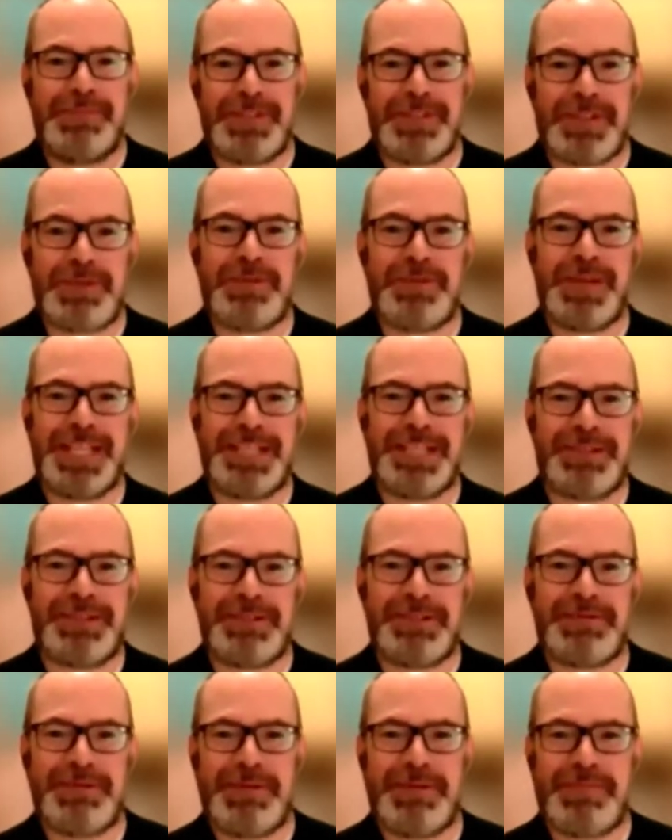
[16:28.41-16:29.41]
squeeze
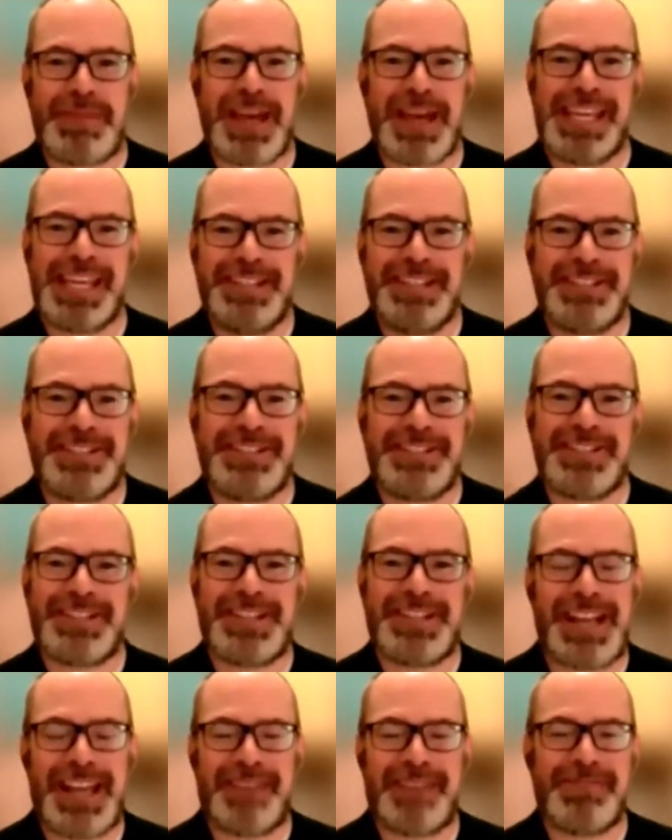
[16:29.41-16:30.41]
onto a page and
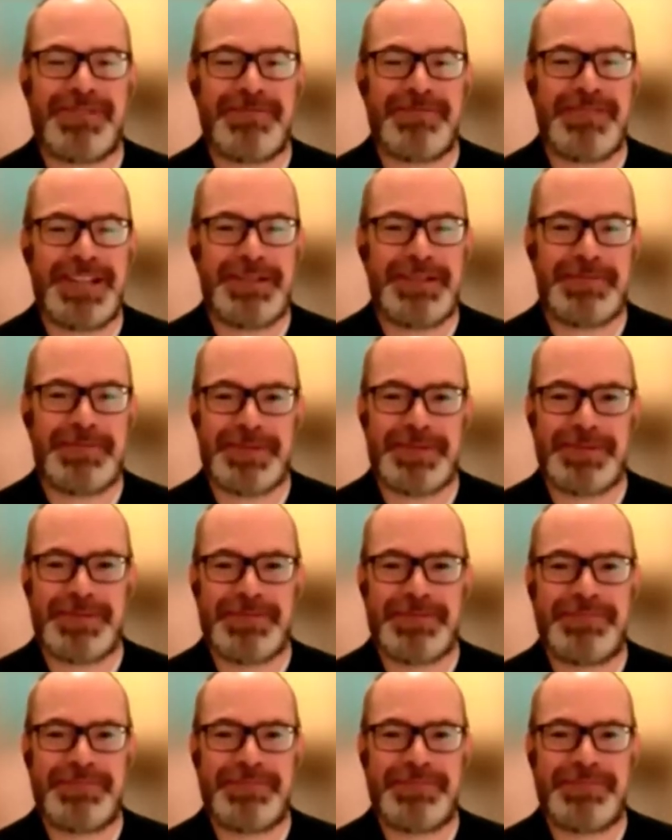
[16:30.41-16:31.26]
still have it readable.